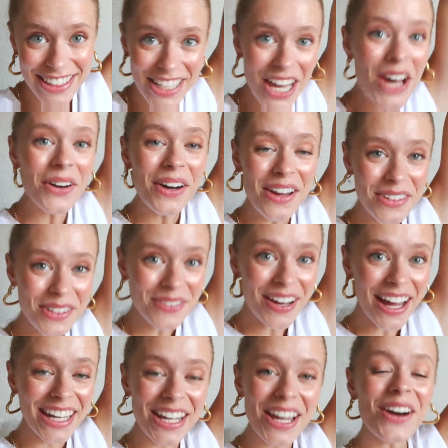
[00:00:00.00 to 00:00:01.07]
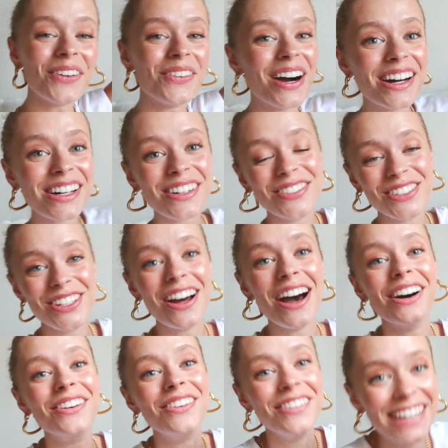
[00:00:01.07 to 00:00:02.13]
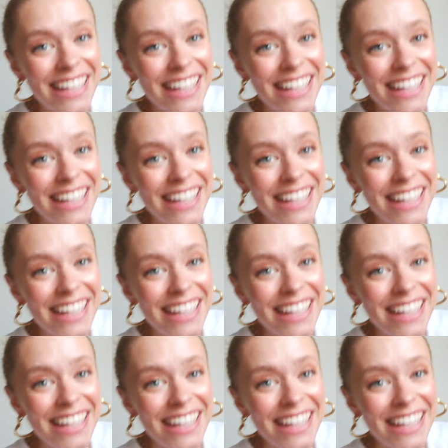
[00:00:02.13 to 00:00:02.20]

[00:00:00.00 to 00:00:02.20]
Hello everybody, welcome to a